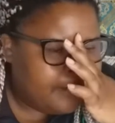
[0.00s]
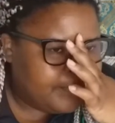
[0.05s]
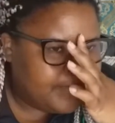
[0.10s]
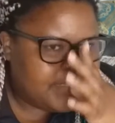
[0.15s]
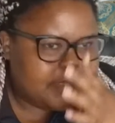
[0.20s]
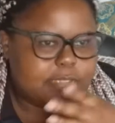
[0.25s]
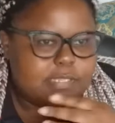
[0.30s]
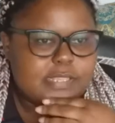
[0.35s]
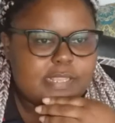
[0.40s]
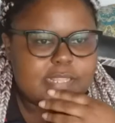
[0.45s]

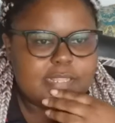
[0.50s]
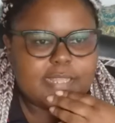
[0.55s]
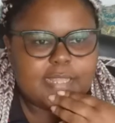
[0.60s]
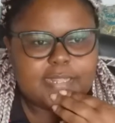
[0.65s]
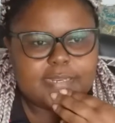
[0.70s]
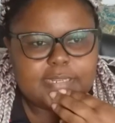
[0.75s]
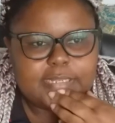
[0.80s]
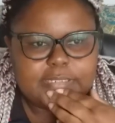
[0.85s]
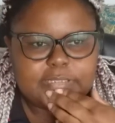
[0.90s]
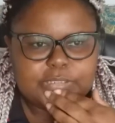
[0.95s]
there's this
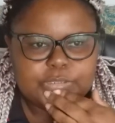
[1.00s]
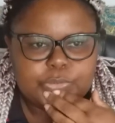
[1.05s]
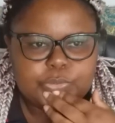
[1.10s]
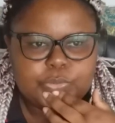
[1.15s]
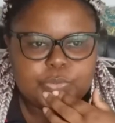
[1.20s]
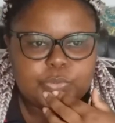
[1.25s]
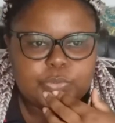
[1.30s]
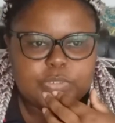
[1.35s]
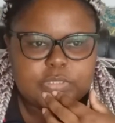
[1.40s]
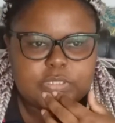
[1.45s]
other lady
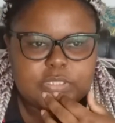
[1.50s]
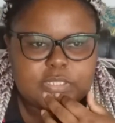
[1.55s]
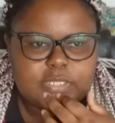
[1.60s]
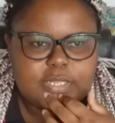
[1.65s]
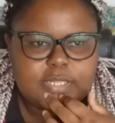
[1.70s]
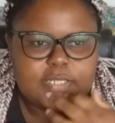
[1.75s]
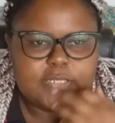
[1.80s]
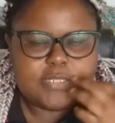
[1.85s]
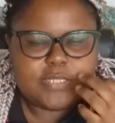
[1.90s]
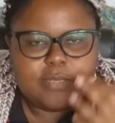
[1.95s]
who is
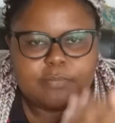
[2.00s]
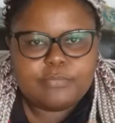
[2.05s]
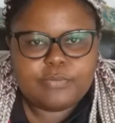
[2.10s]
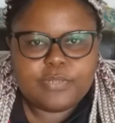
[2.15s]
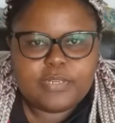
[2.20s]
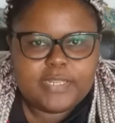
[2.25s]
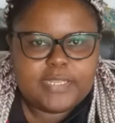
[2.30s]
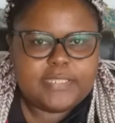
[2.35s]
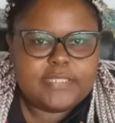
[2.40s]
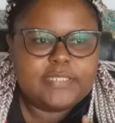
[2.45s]
a
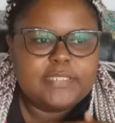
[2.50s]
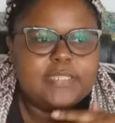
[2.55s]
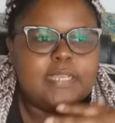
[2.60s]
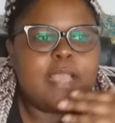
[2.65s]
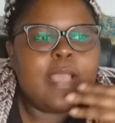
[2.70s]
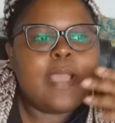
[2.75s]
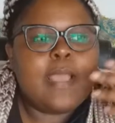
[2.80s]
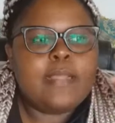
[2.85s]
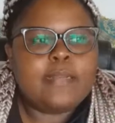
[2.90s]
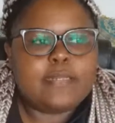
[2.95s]
disabled
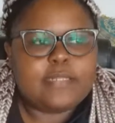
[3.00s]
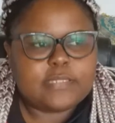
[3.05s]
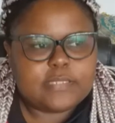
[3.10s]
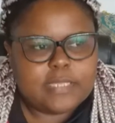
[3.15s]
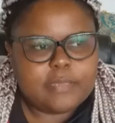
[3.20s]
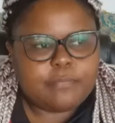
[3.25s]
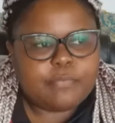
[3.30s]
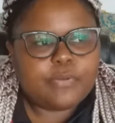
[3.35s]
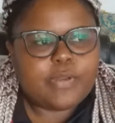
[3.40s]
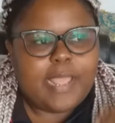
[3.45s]
lady,
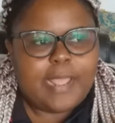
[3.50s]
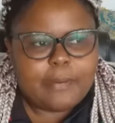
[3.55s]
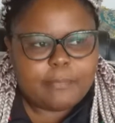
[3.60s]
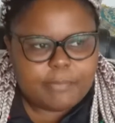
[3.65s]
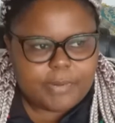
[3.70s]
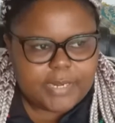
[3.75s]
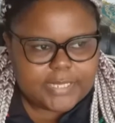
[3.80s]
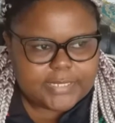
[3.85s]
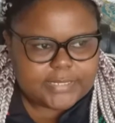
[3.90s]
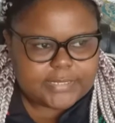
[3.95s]
disabled
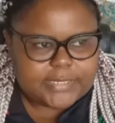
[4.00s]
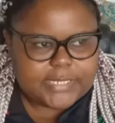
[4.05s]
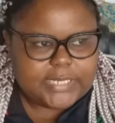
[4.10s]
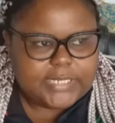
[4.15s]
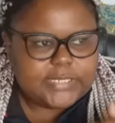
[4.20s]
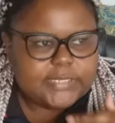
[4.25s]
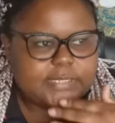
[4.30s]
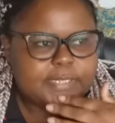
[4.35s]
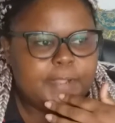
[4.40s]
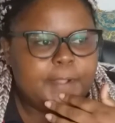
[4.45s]
and plus
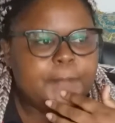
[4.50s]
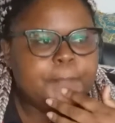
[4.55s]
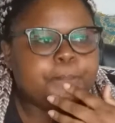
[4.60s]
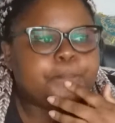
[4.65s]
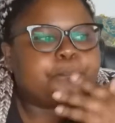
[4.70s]
size,